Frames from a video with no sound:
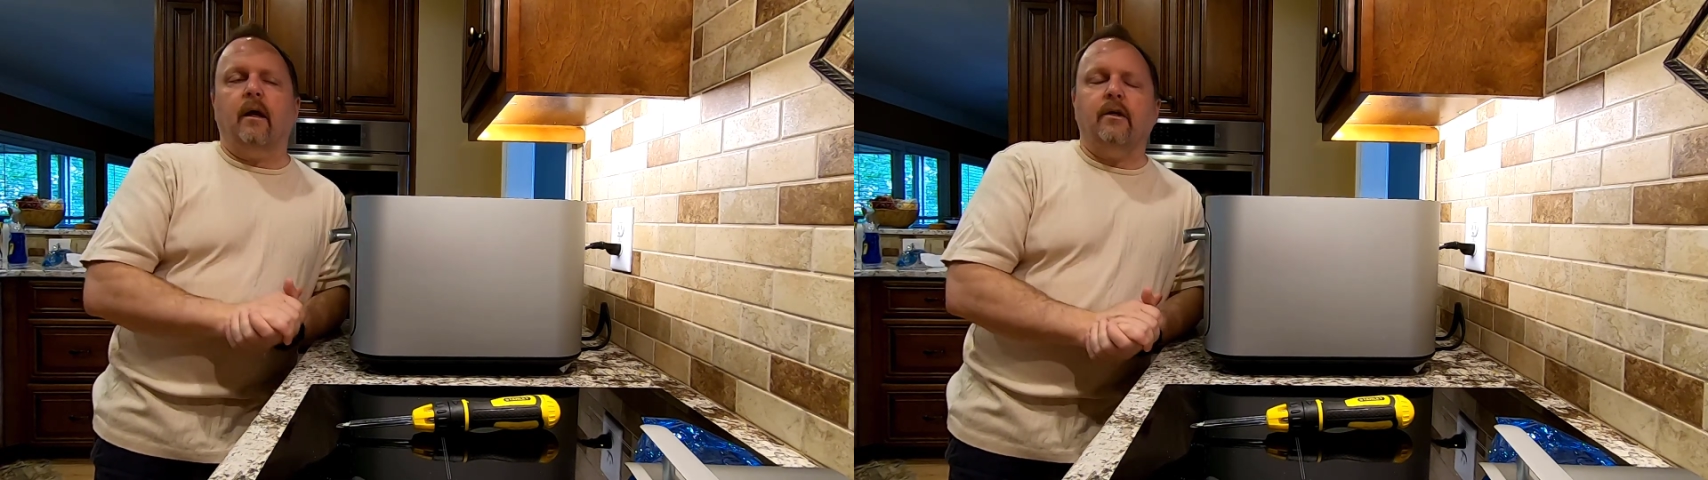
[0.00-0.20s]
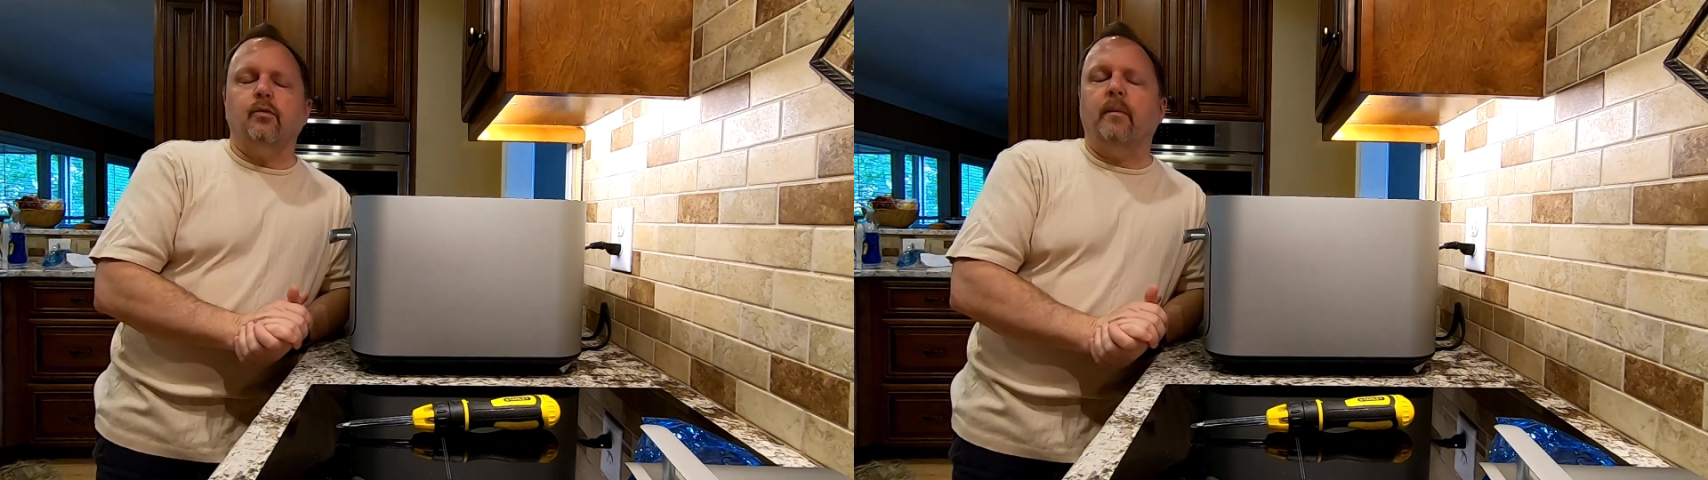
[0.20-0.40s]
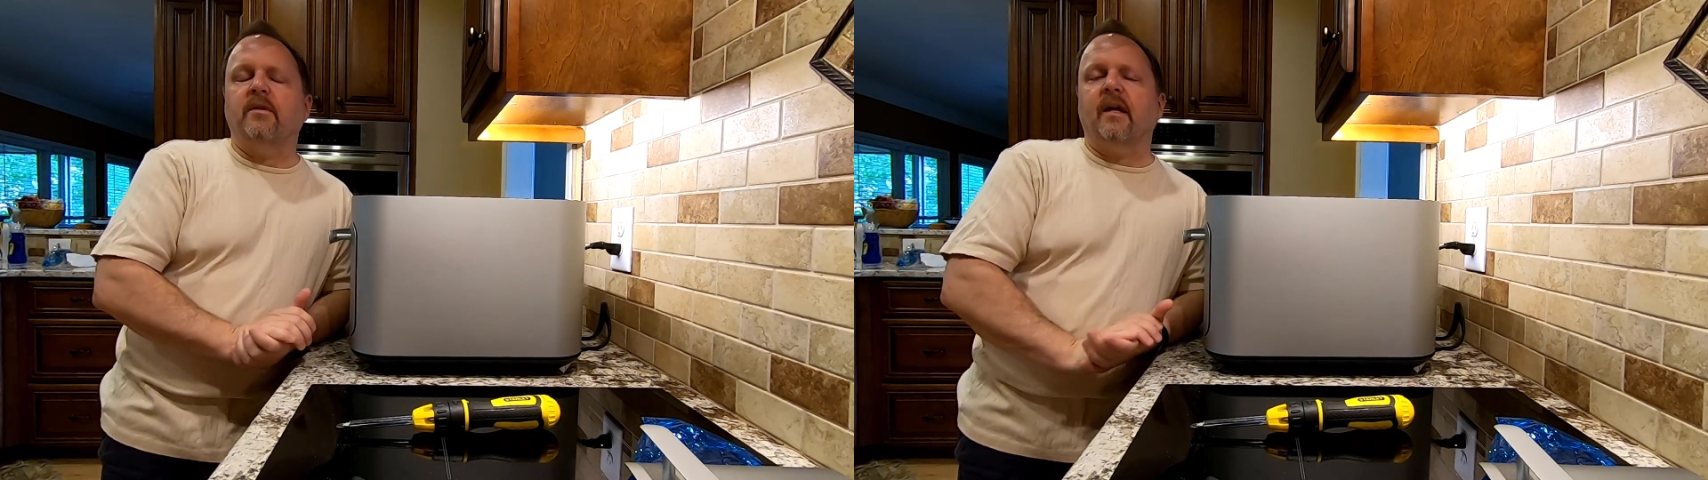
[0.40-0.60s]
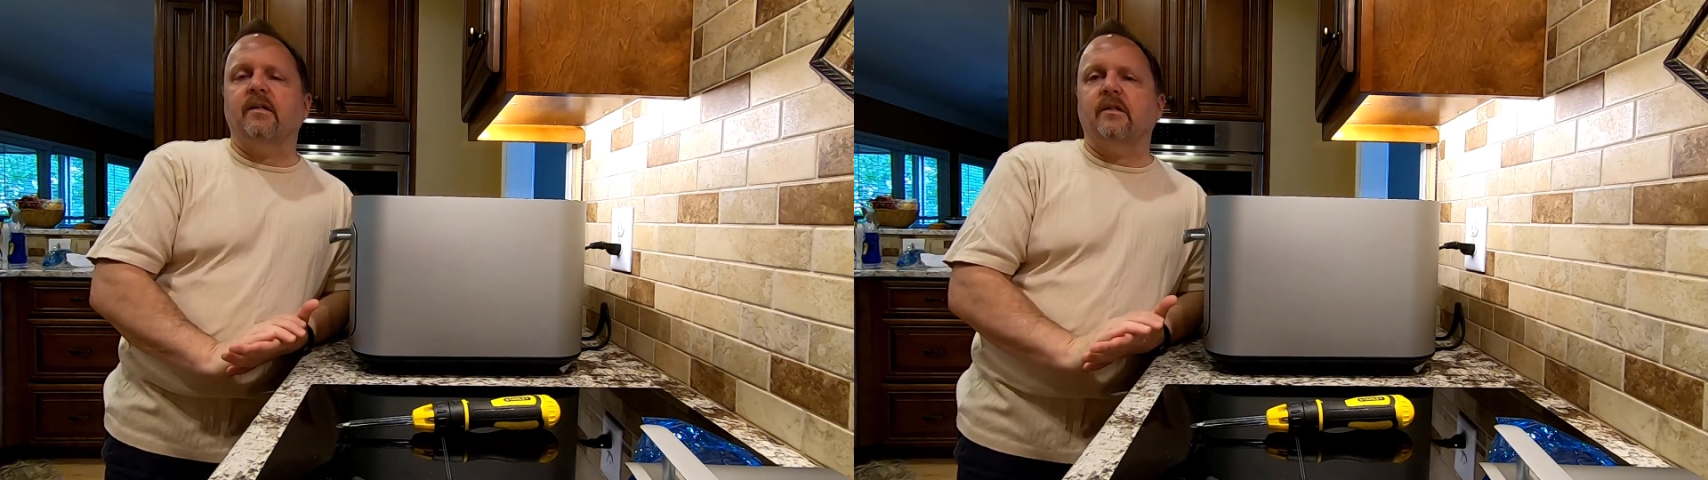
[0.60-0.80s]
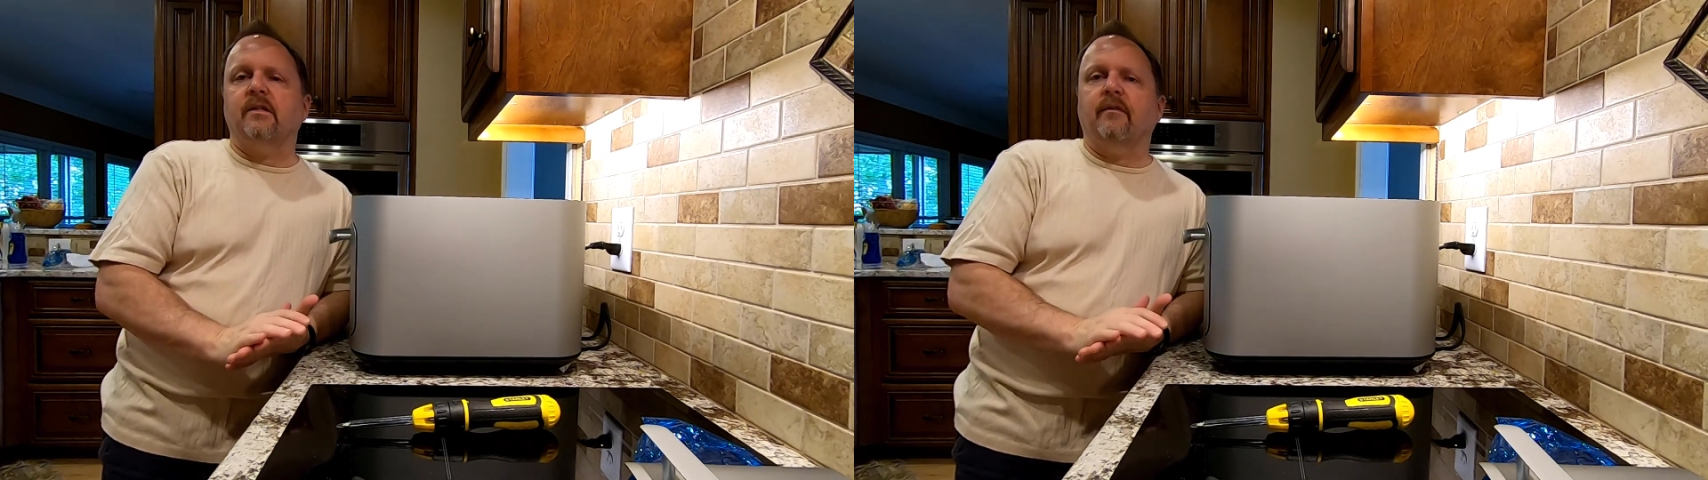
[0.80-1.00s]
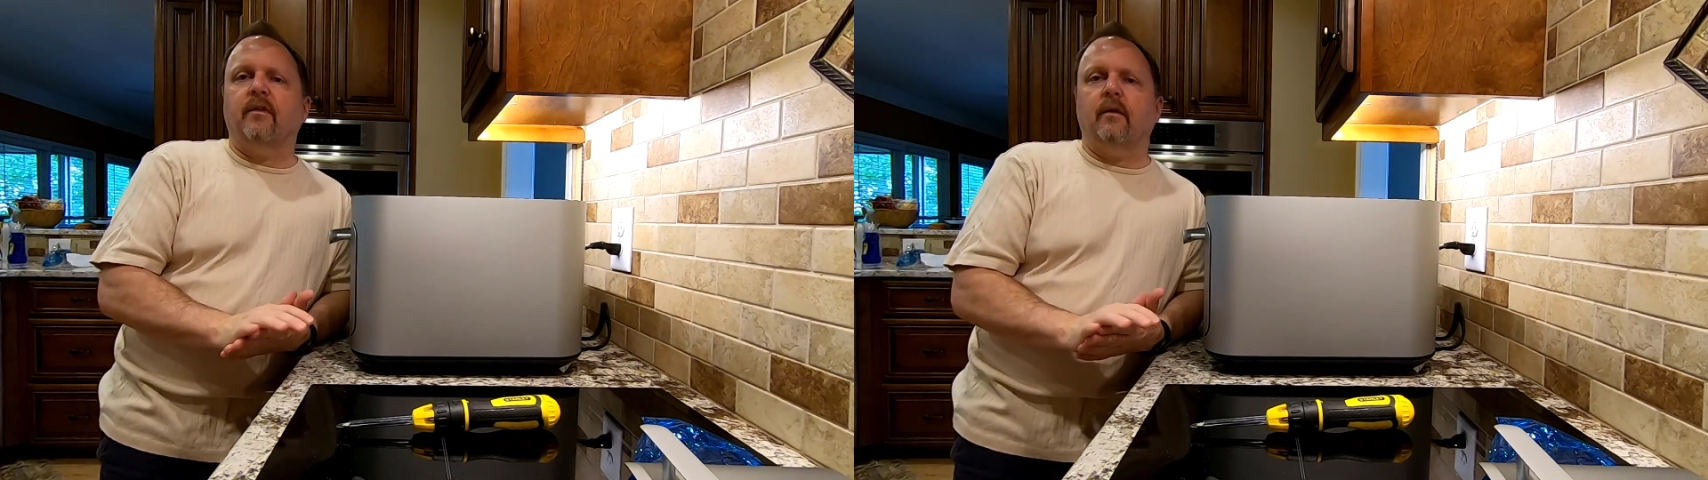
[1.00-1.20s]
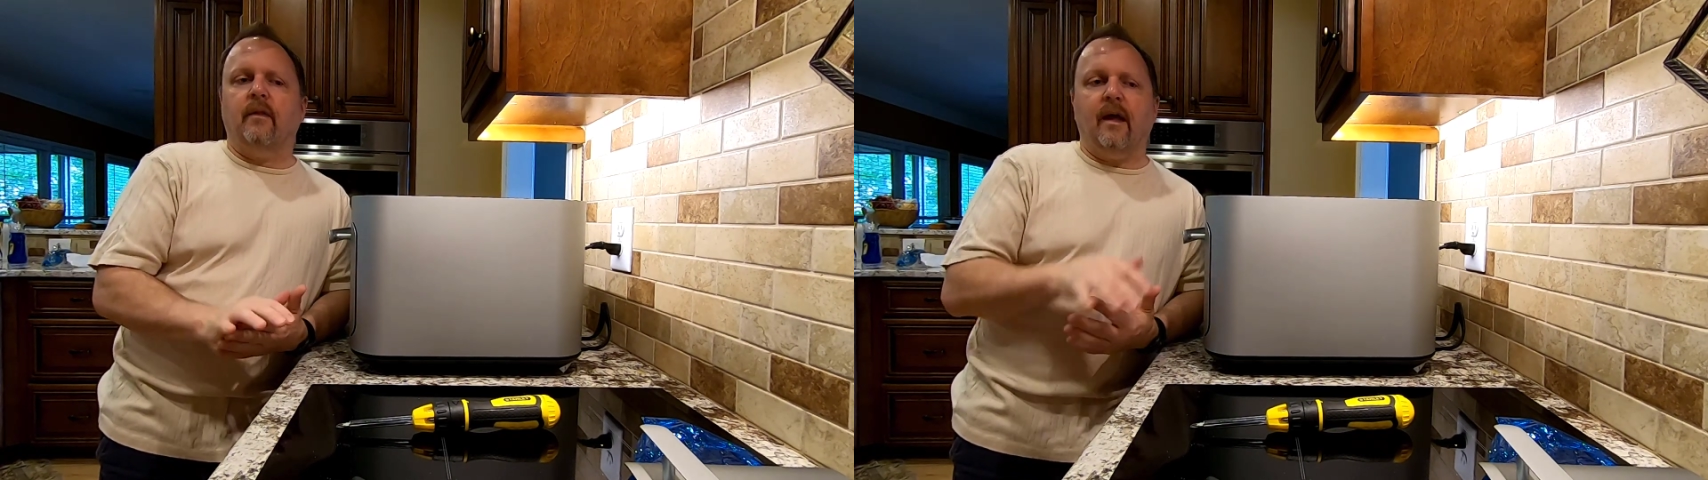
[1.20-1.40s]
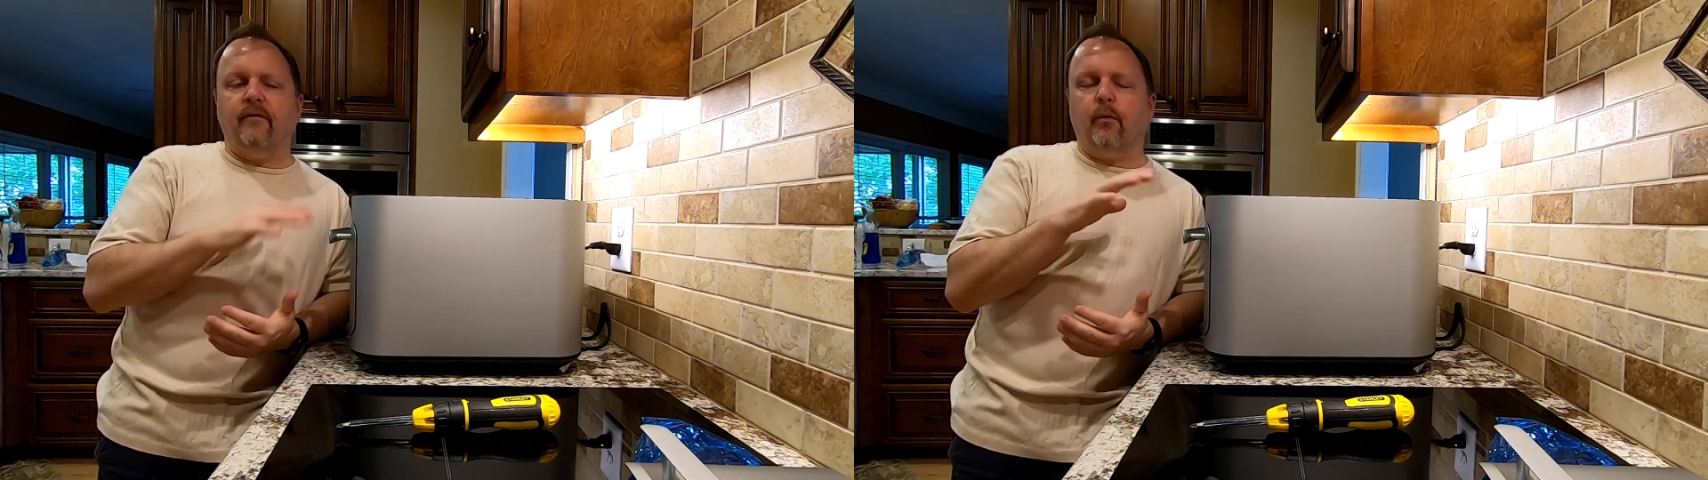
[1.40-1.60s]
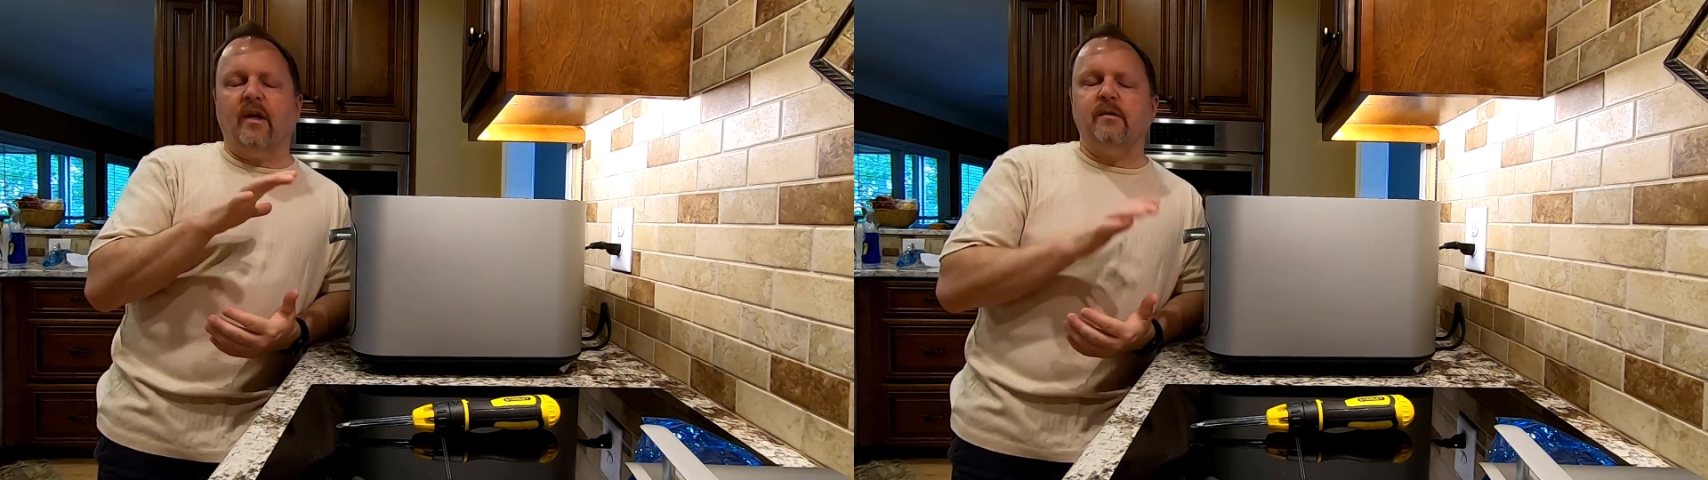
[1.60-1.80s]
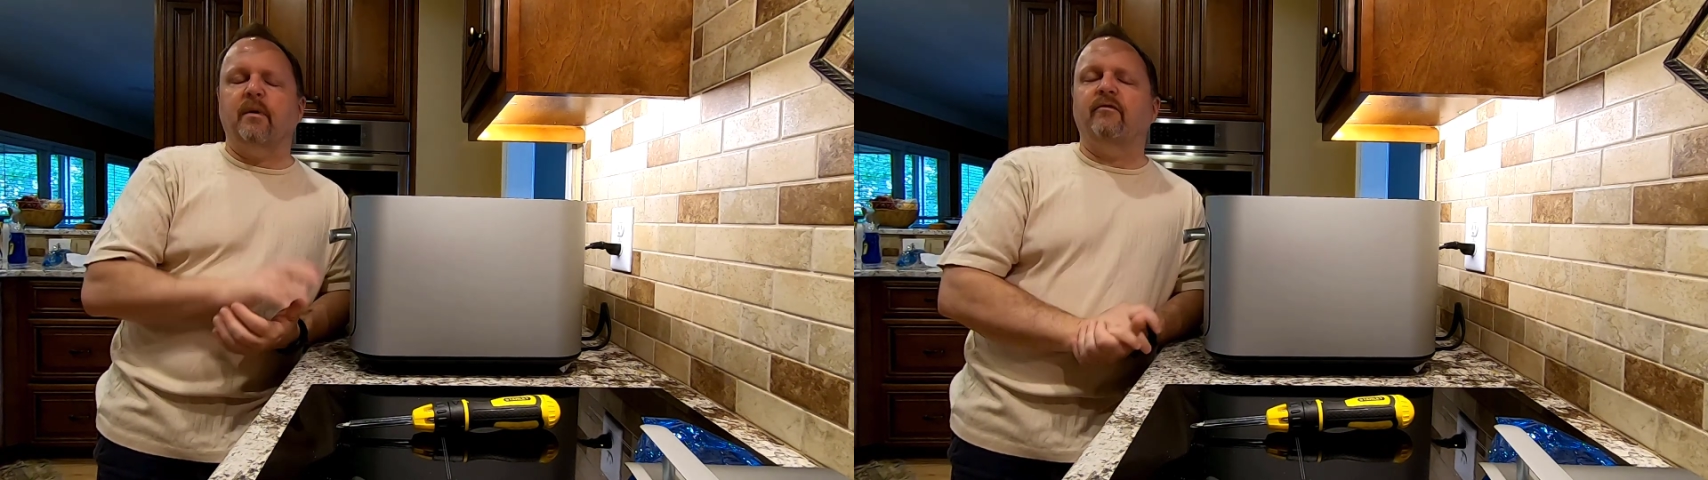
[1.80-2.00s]
sweet potatoes and stuff that they have the
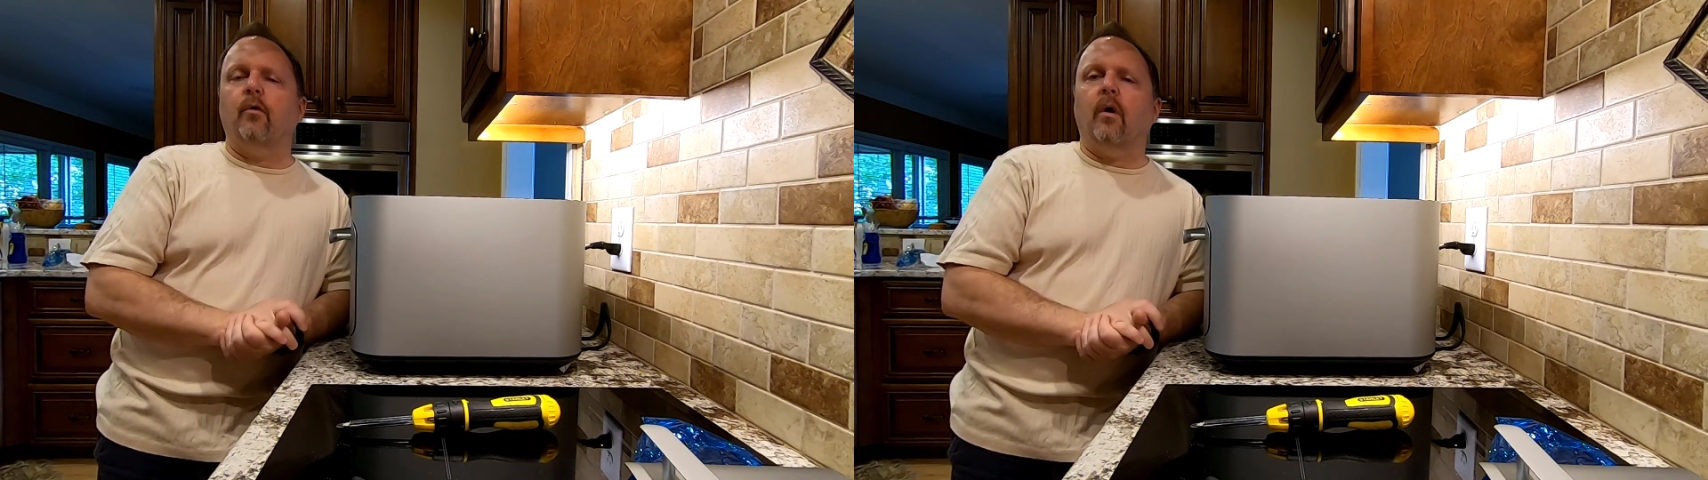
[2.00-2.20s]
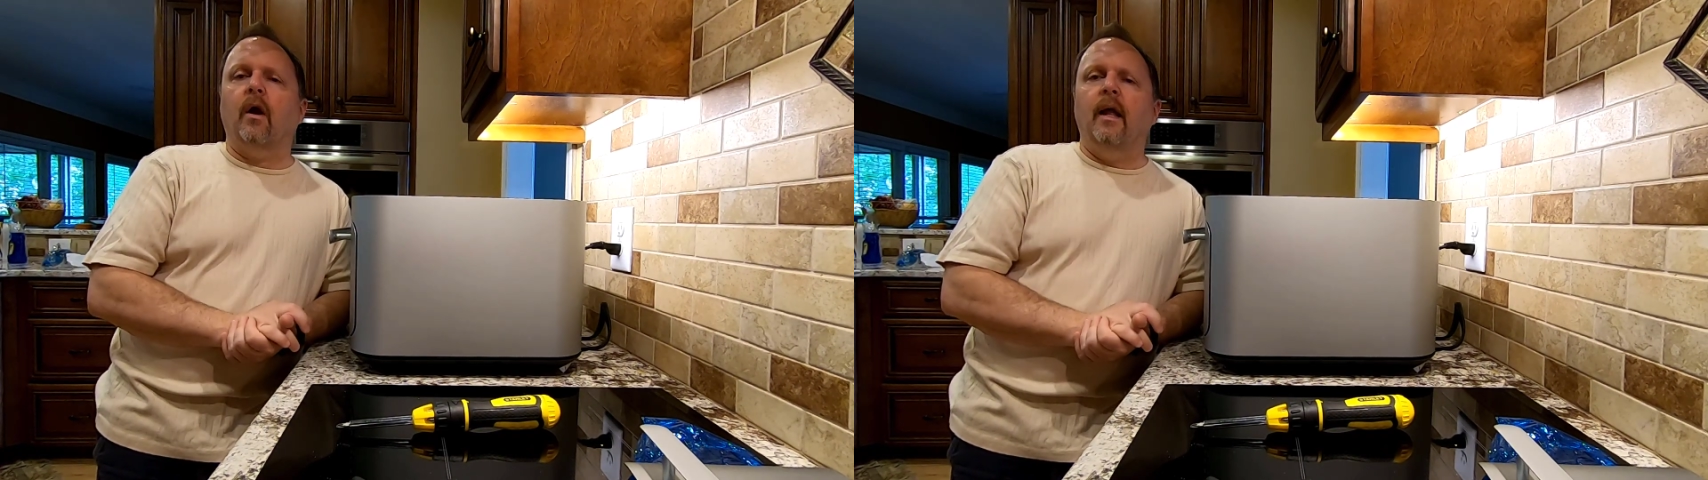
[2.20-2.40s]
recipe for.